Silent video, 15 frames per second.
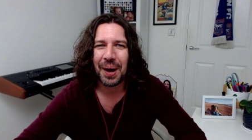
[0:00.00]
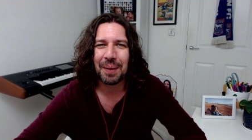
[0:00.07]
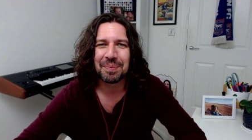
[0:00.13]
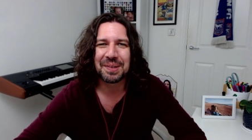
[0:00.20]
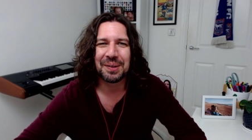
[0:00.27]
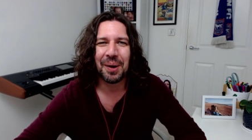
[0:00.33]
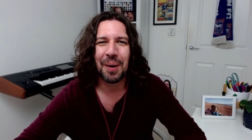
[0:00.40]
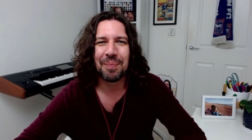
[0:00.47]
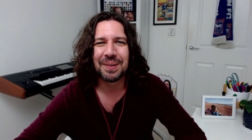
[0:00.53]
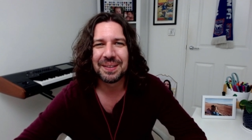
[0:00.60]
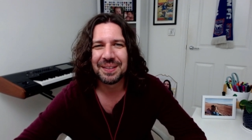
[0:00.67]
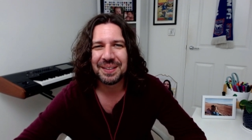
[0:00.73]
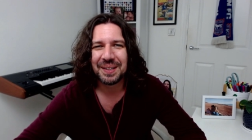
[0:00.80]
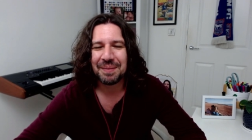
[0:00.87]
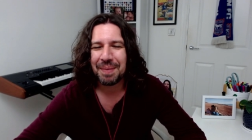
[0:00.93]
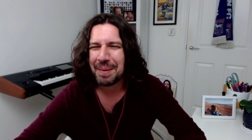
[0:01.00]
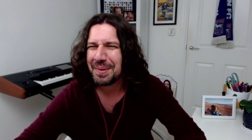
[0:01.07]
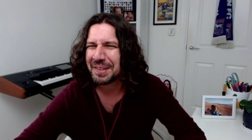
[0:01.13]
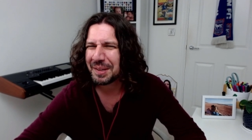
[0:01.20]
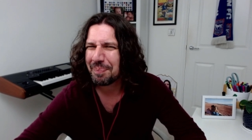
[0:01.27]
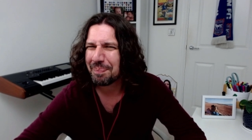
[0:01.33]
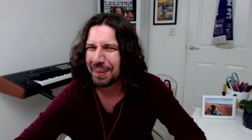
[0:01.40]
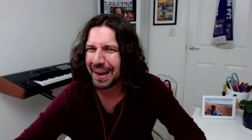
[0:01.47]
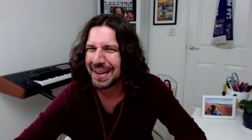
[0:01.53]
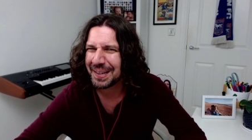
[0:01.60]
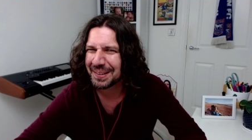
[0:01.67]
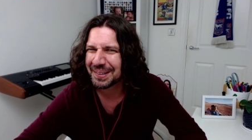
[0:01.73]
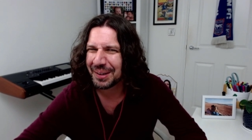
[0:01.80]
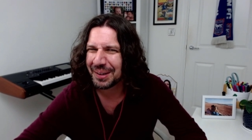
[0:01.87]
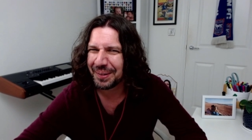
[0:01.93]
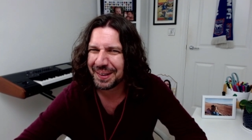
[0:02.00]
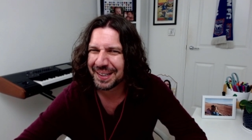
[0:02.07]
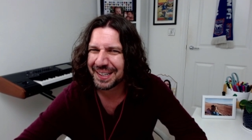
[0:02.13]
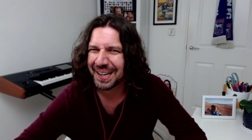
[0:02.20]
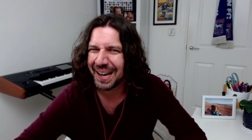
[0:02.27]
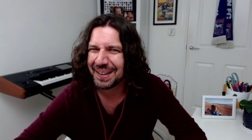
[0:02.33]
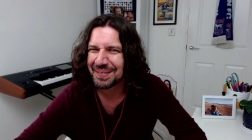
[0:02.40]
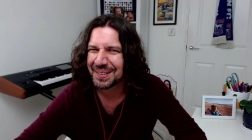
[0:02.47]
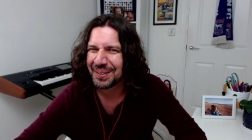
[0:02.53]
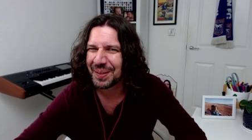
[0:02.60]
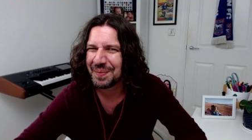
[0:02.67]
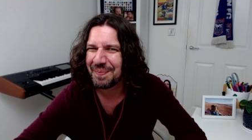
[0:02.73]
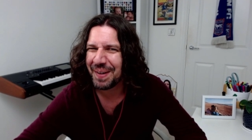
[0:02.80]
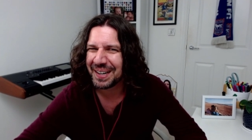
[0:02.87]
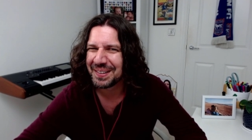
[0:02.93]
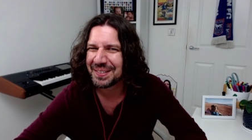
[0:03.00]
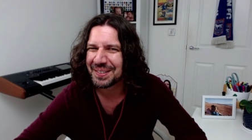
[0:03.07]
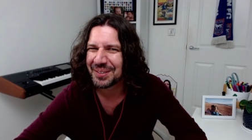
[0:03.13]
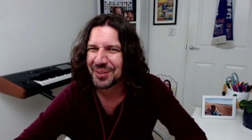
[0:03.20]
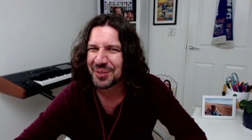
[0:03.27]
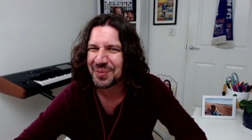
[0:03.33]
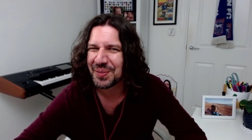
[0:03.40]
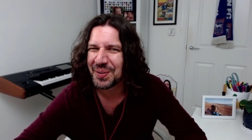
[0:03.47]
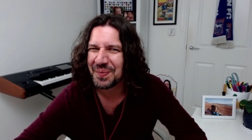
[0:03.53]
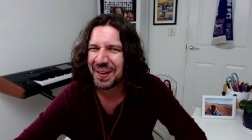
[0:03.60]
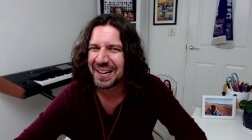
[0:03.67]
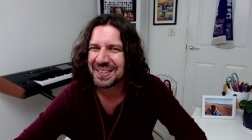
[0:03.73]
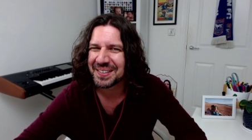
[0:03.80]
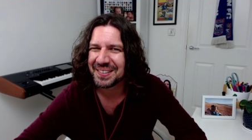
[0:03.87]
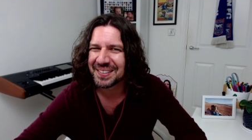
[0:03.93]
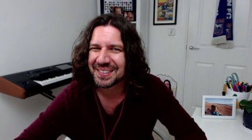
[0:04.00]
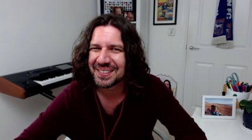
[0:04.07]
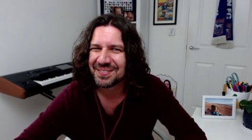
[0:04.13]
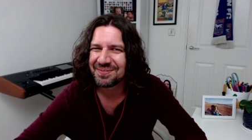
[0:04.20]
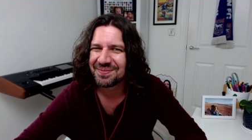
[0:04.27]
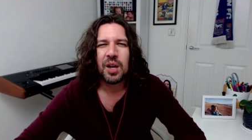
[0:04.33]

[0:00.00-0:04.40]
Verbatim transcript: up top. Maybe it's the players that win the games, not the managers or the formations.